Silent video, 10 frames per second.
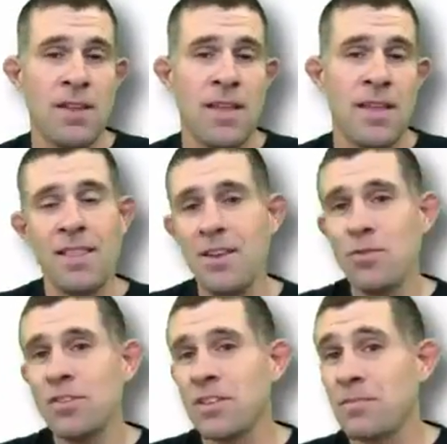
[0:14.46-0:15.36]
That
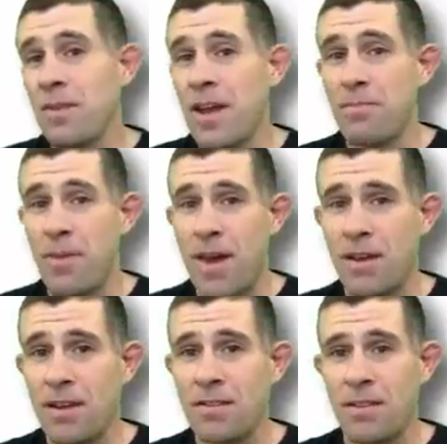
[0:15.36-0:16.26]
language is
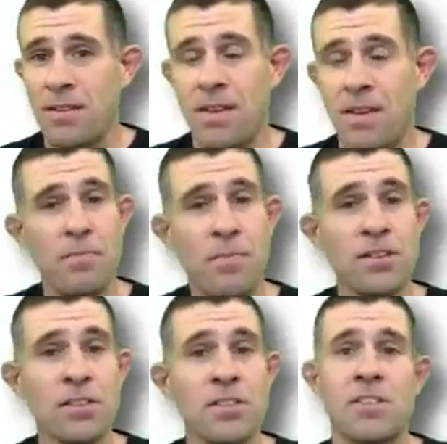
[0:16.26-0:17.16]
mathematics, and
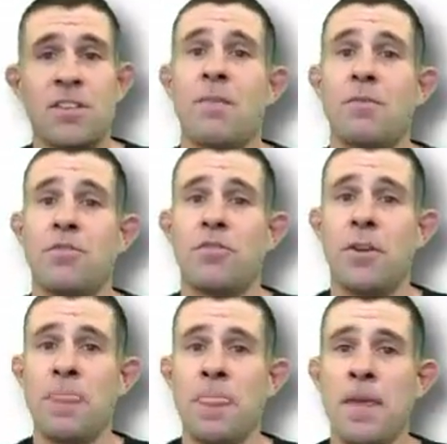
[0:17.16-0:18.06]
especially
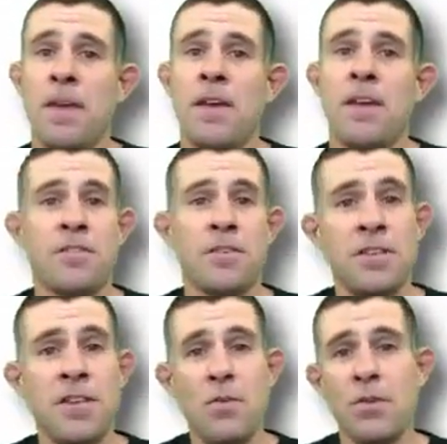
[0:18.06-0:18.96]
geometry. So
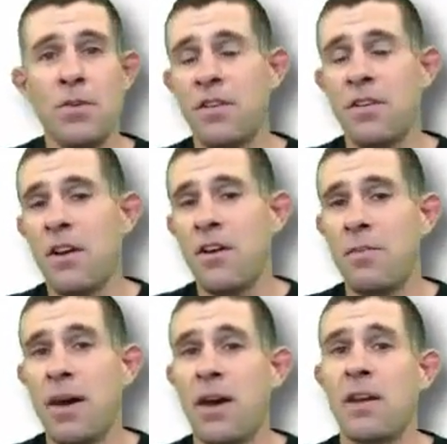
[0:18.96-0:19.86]
today we're going to start
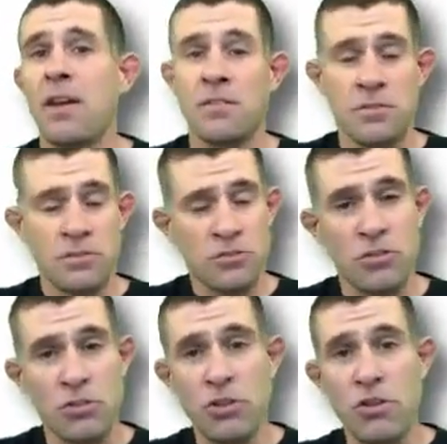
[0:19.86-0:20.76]
off by
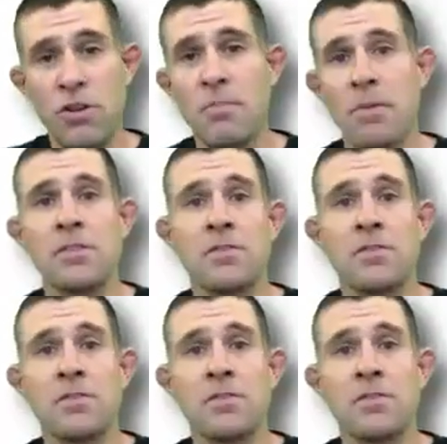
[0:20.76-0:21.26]
learning a bunch